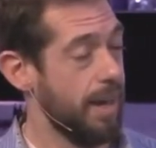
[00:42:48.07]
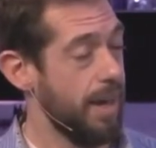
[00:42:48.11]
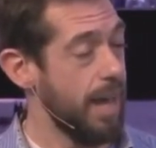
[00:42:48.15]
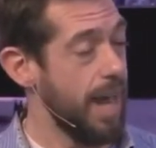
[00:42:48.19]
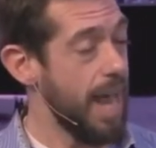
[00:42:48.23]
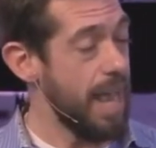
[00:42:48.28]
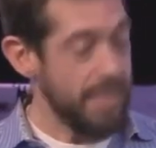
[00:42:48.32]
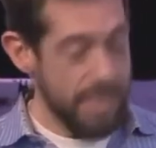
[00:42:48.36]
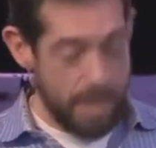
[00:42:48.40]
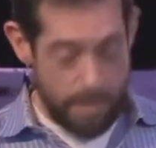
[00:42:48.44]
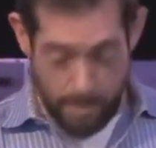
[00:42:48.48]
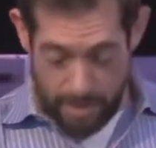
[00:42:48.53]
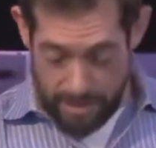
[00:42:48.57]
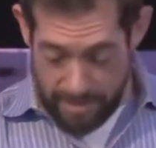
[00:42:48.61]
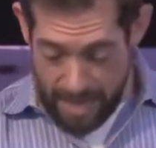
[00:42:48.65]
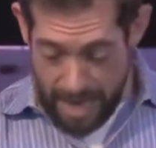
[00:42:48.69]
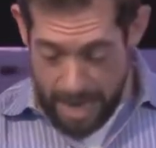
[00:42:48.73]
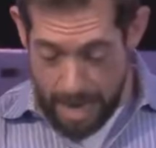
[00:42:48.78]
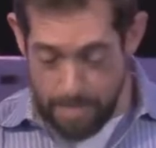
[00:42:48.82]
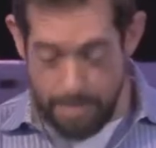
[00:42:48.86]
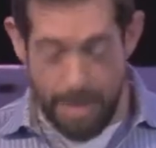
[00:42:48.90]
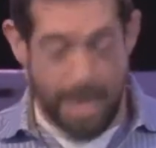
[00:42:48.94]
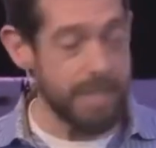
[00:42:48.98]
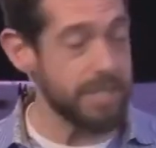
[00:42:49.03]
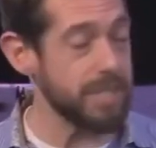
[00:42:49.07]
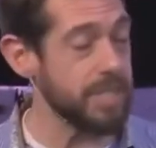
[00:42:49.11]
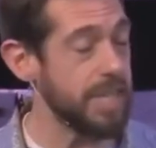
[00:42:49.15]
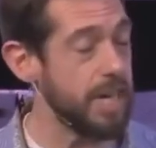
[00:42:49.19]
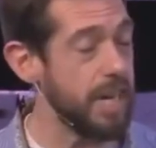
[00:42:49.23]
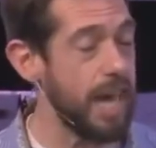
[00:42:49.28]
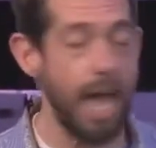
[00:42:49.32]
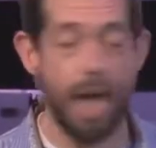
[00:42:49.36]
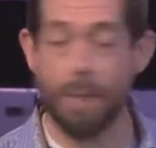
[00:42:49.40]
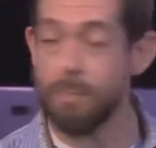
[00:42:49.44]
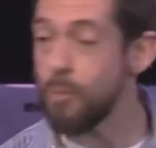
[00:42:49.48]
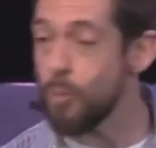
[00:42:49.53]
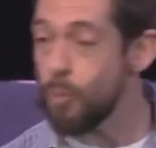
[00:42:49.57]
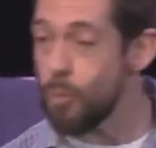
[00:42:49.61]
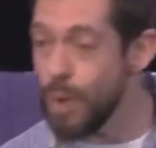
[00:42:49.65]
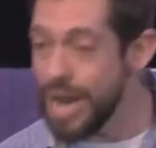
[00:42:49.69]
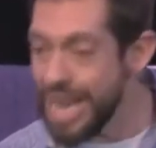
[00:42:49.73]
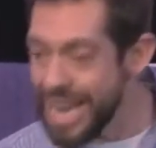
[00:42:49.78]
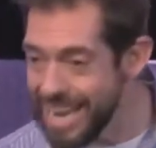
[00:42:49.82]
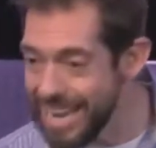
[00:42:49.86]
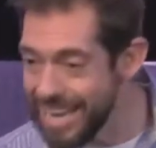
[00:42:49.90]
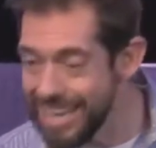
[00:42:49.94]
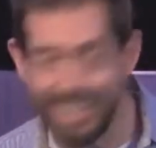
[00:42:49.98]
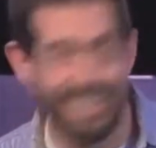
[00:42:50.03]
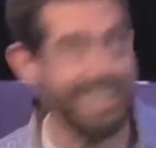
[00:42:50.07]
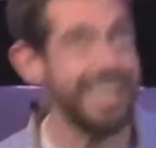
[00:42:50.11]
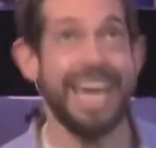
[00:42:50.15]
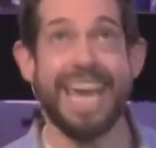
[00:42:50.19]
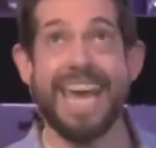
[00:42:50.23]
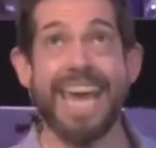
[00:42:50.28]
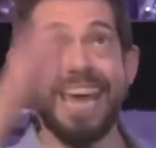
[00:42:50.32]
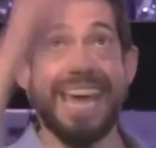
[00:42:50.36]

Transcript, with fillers: And then when they messed it up, we he